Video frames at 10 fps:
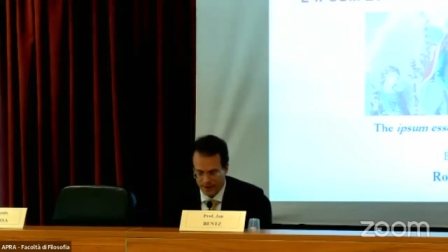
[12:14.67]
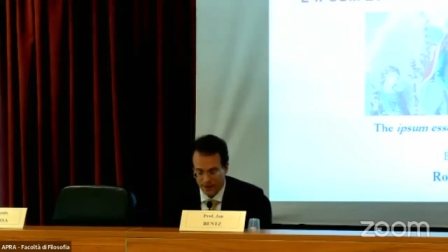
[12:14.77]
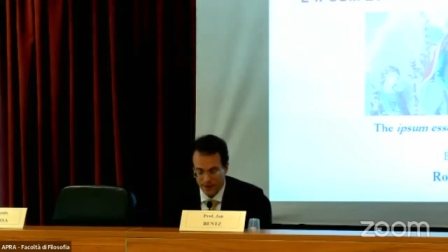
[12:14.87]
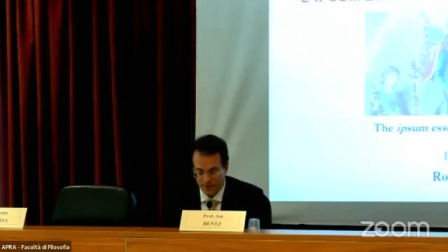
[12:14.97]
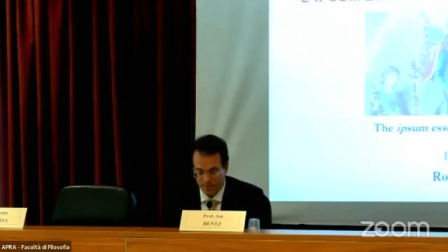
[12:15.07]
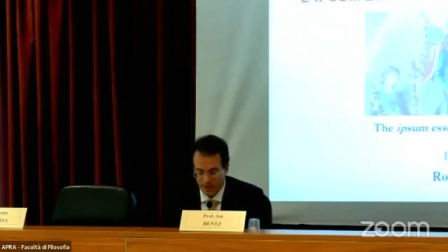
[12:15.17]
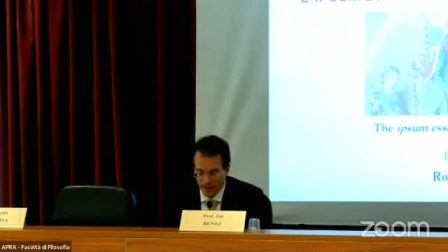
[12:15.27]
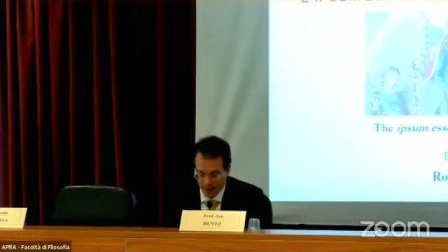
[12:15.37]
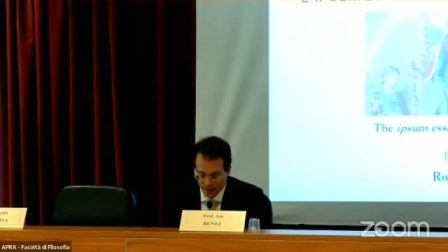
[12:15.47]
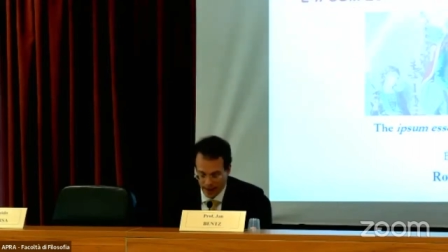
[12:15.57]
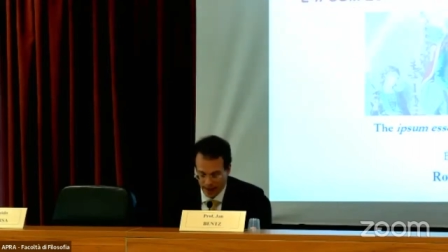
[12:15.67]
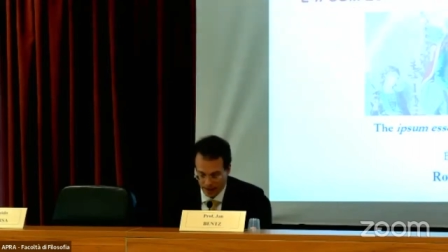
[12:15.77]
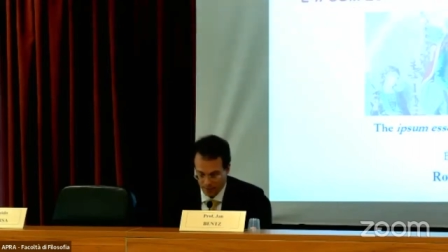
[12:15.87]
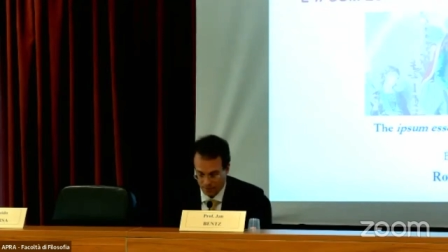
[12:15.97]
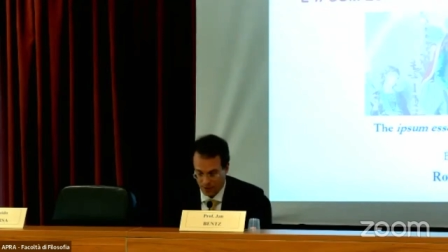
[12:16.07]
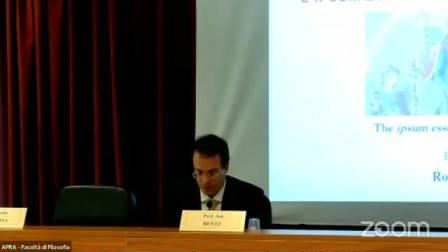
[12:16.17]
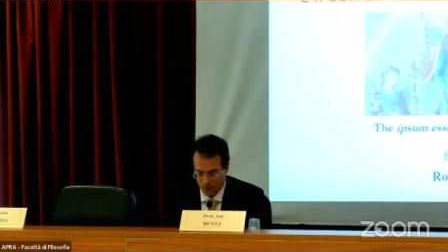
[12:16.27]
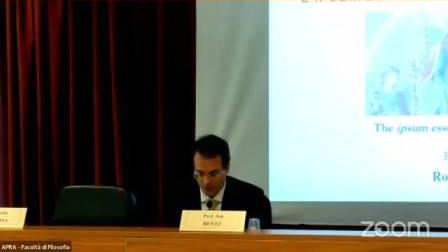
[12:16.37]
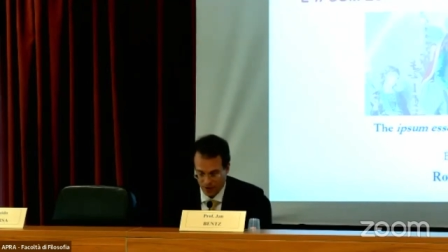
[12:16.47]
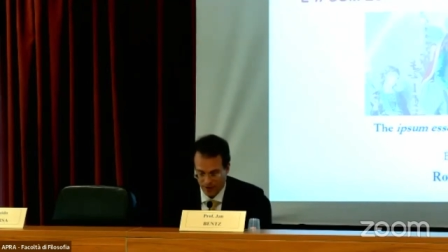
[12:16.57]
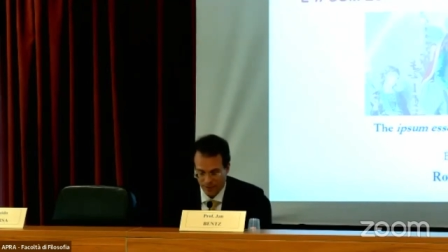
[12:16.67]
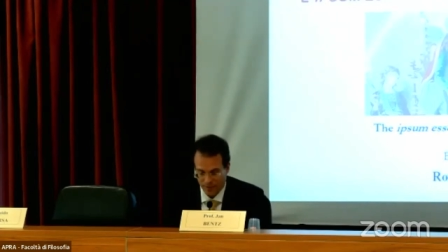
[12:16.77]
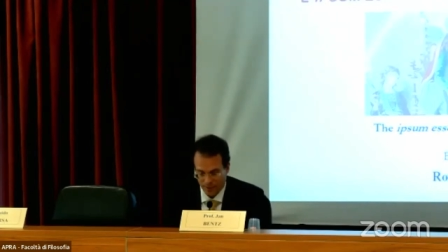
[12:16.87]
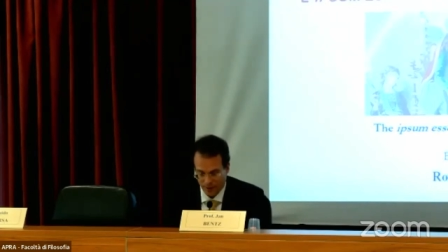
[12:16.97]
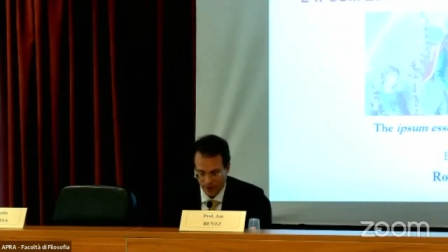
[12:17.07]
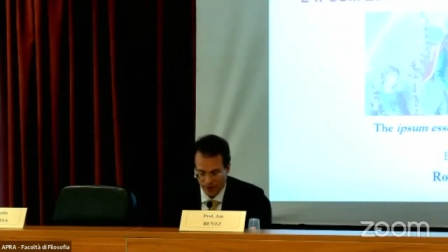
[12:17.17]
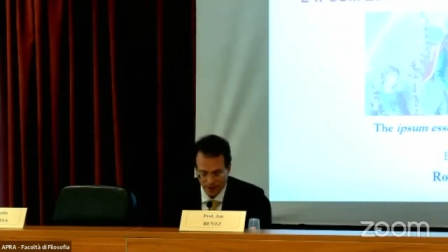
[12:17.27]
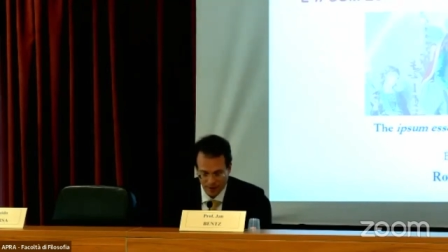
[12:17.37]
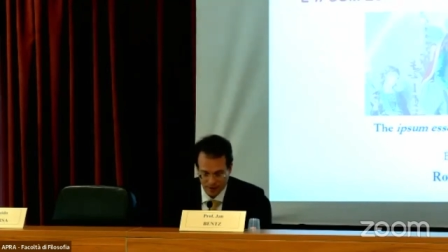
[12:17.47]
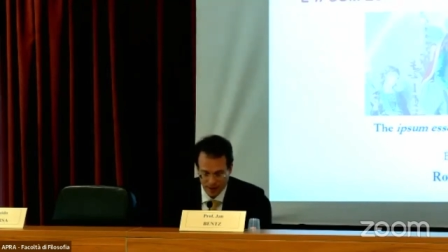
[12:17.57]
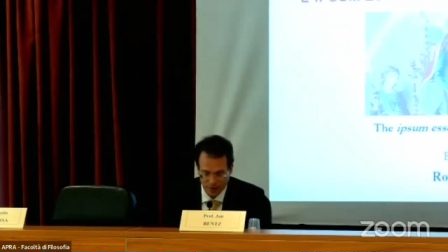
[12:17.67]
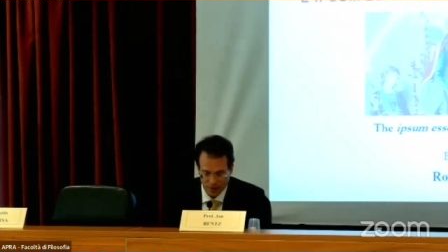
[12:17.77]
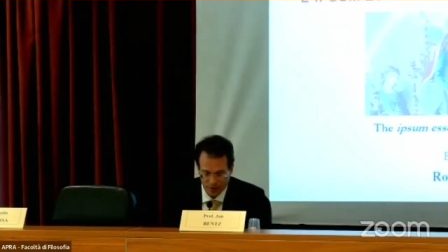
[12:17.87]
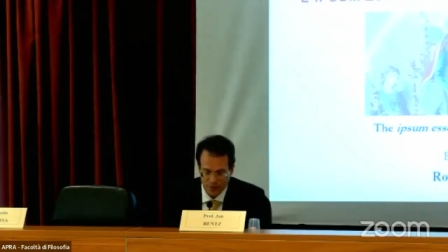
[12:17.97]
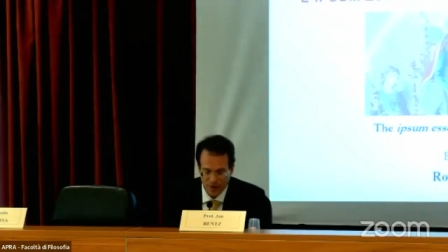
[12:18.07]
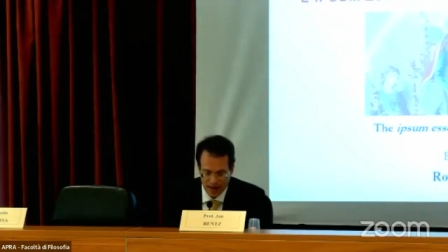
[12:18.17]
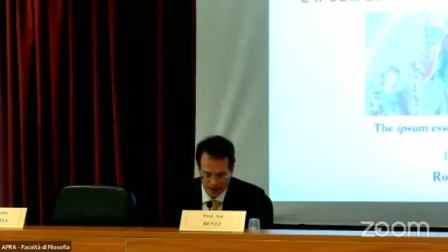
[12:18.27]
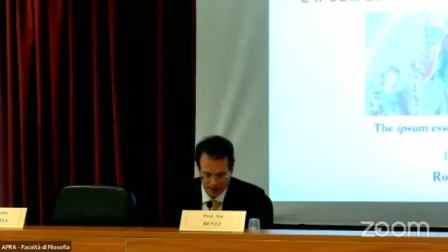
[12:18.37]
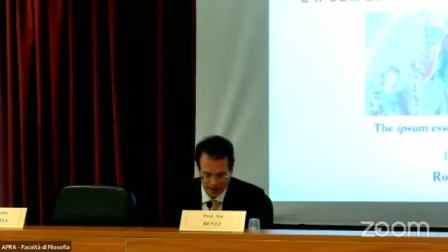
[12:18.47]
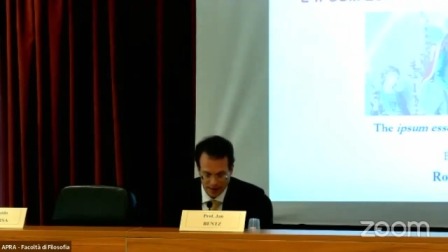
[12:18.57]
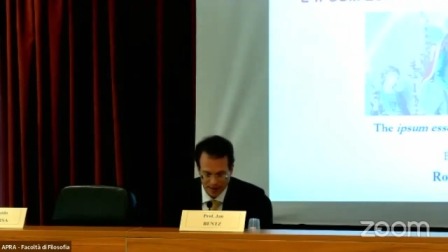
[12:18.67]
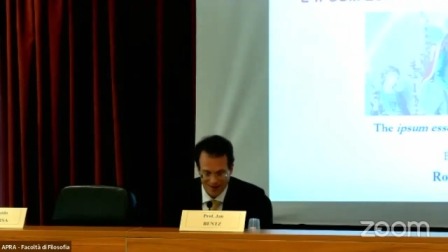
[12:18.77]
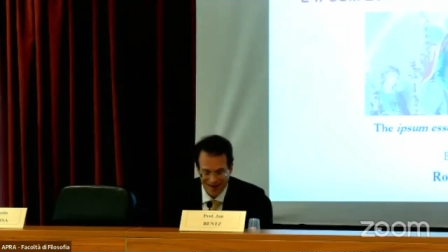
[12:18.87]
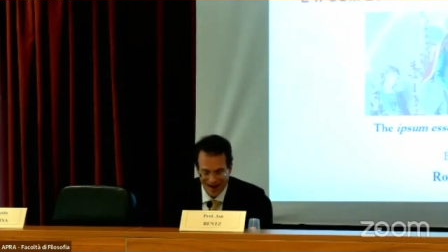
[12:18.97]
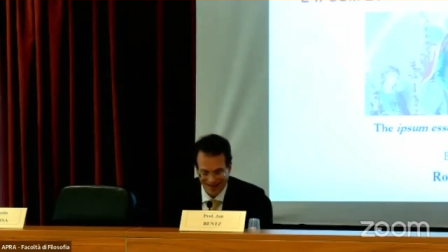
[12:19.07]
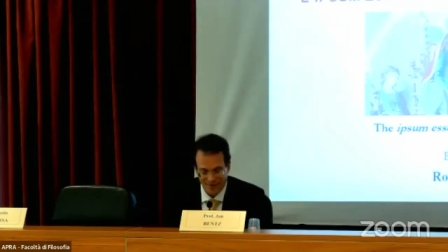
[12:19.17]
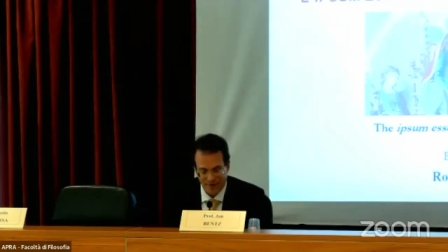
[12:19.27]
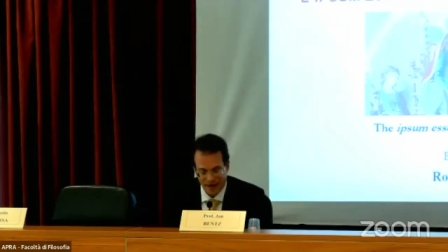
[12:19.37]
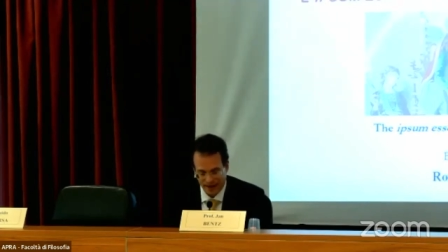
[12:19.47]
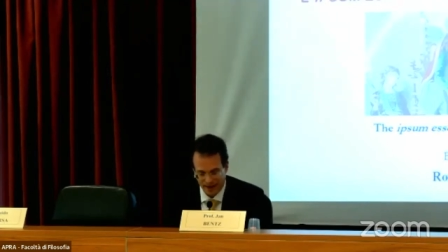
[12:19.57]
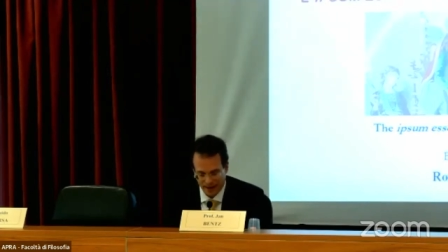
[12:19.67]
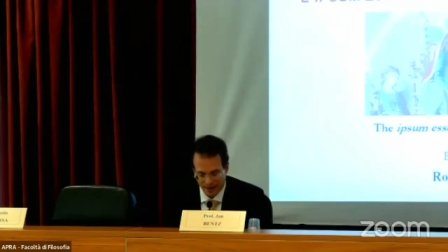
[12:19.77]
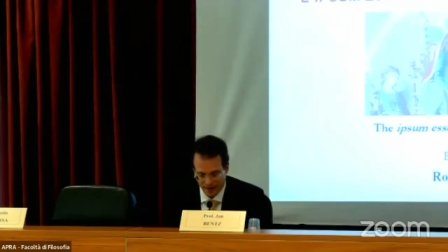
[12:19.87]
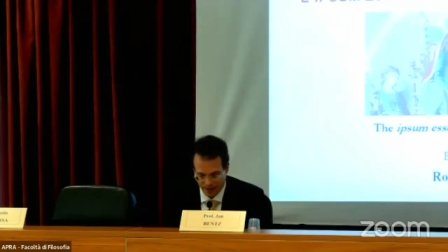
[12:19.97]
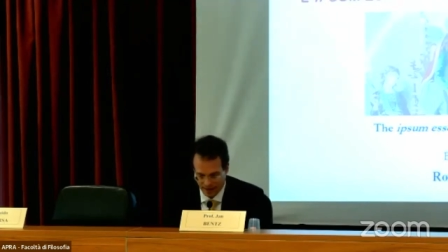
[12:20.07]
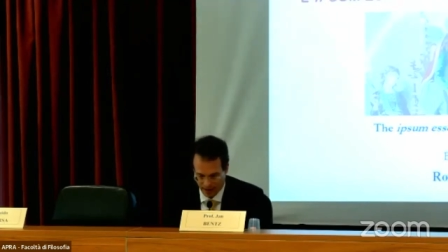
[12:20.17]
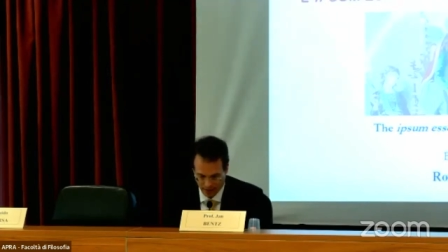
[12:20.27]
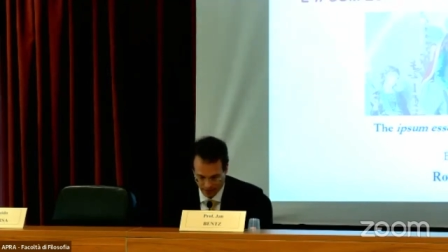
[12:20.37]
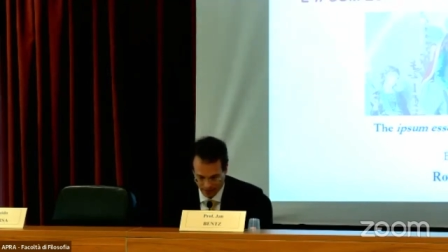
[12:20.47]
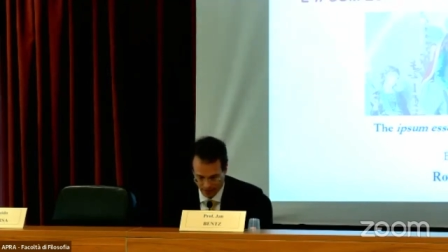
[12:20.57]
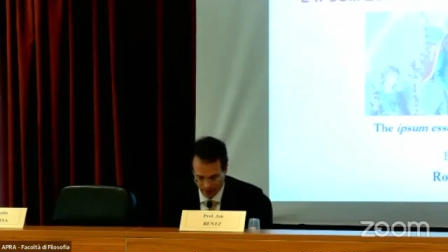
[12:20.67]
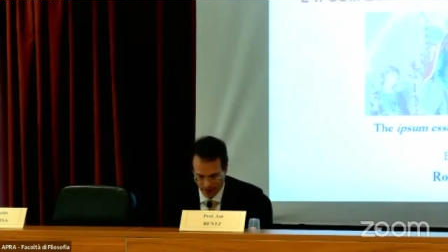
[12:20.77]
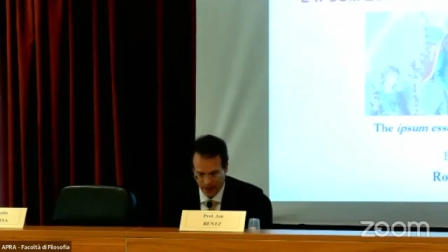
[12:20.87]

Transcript: Since being as pure, simple, indistinguished reality is not divided in itself,